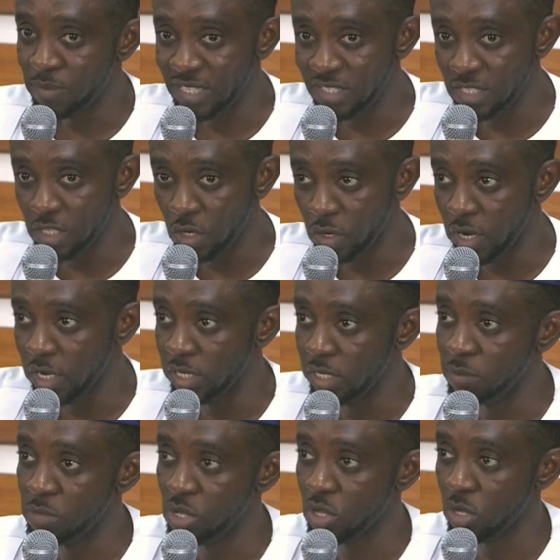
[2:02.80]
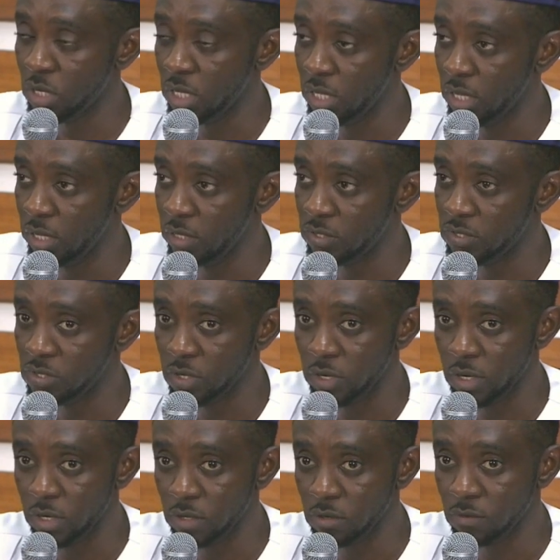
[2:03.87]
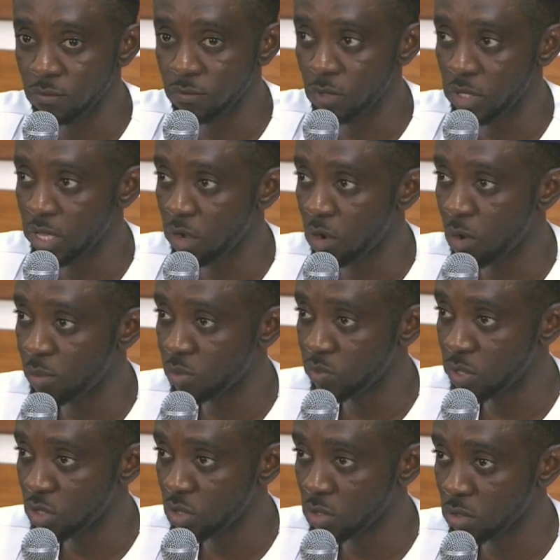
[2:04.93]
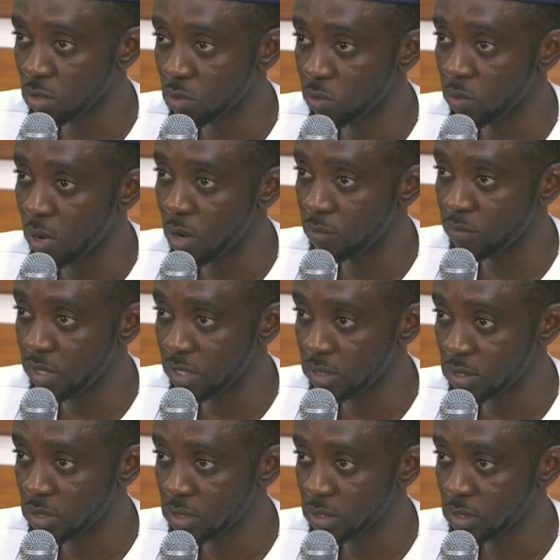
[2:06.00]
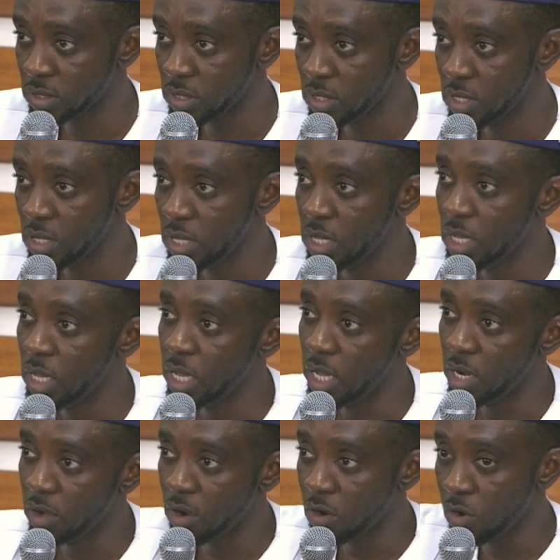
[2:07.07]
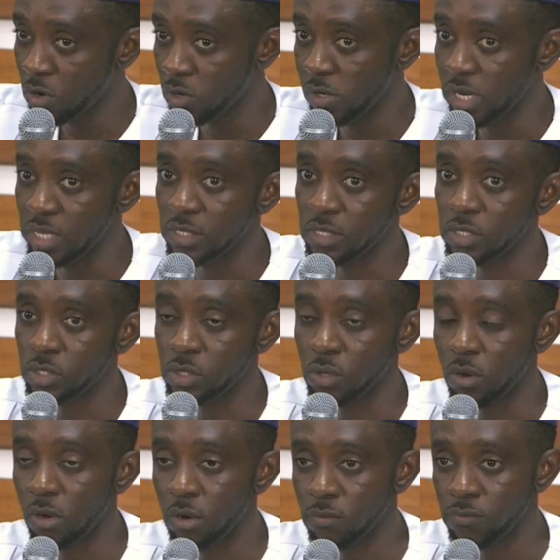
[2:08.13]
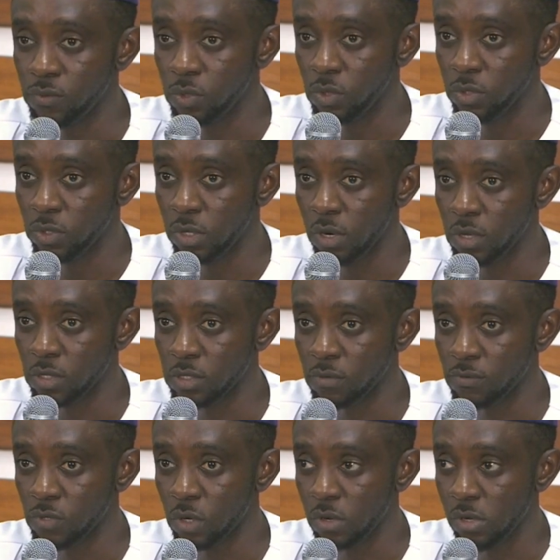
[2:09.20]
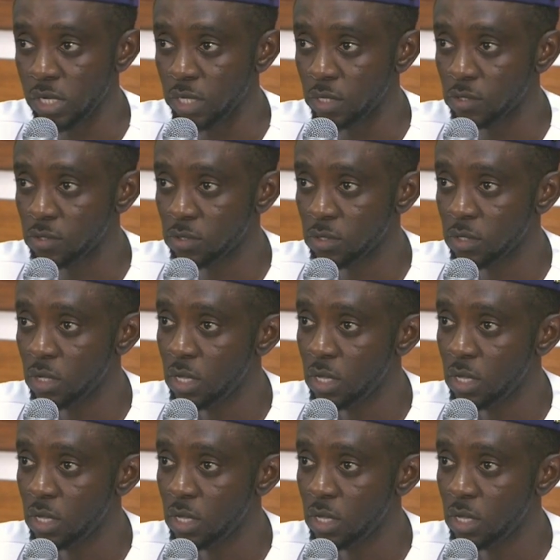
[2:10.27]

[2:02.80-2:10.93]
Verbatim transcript: particularly the mission here in Sierra Leone for their cooperation throughout this, and our condolences to all of you on the loss of your colleagues.